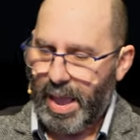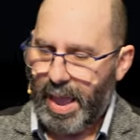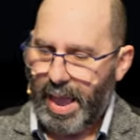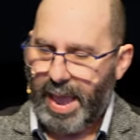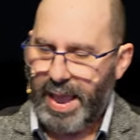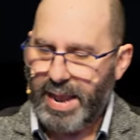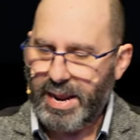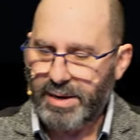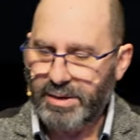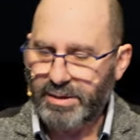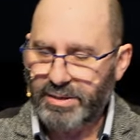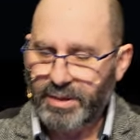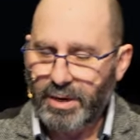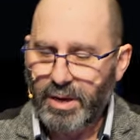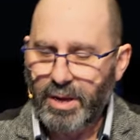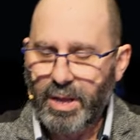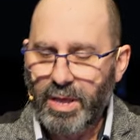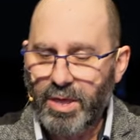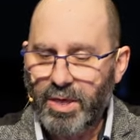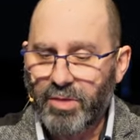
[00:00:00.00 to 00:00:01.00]
And
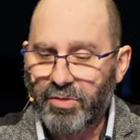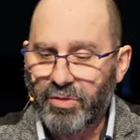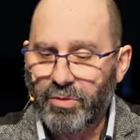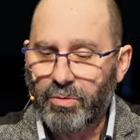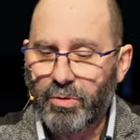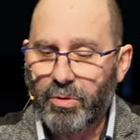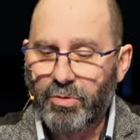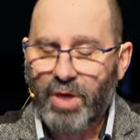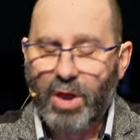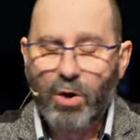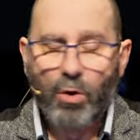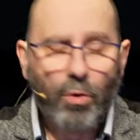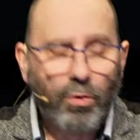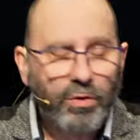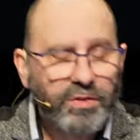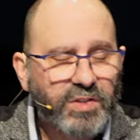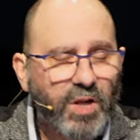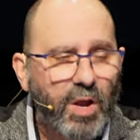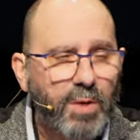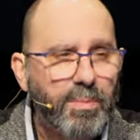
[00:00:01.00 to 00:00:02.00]
they
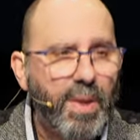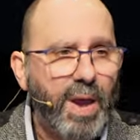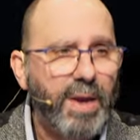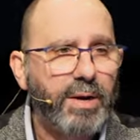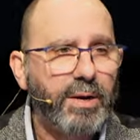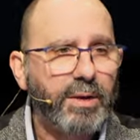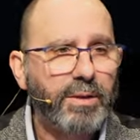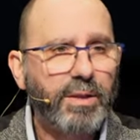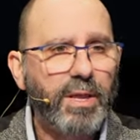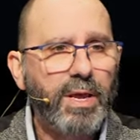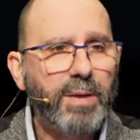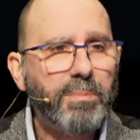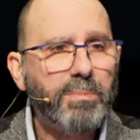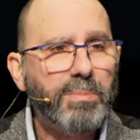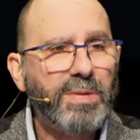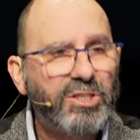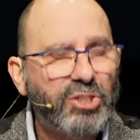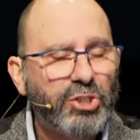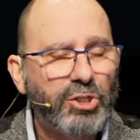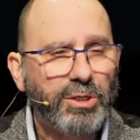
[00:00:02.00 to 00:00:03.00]
also made it their
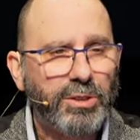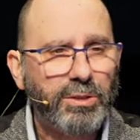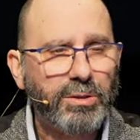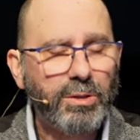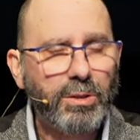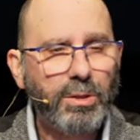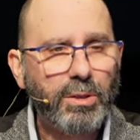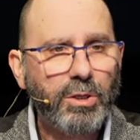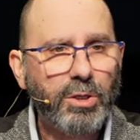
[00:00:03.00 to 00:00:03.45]
mission